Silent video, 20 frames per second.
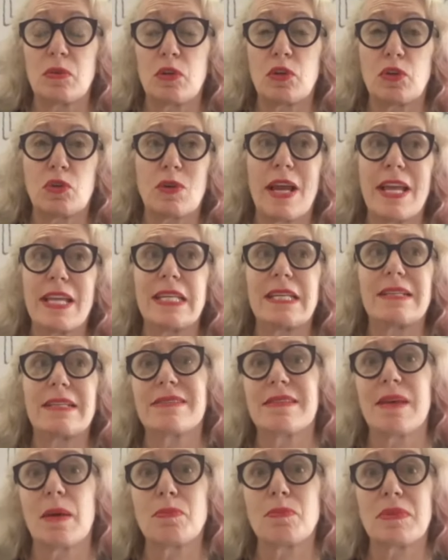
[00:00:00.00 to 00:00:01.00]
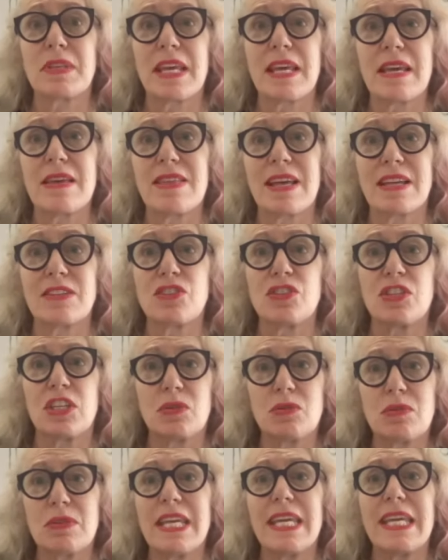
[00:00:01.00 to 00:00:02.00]
creating something that's
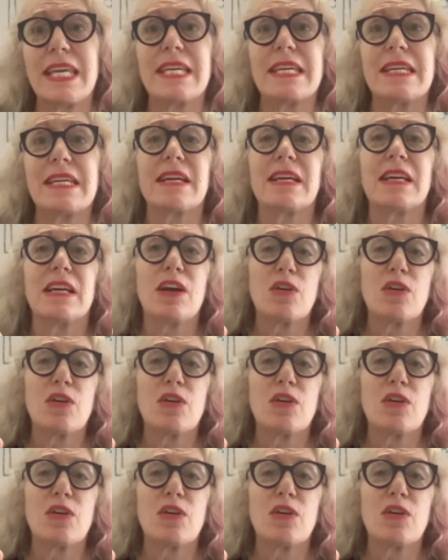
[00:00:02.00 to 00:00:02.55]
unique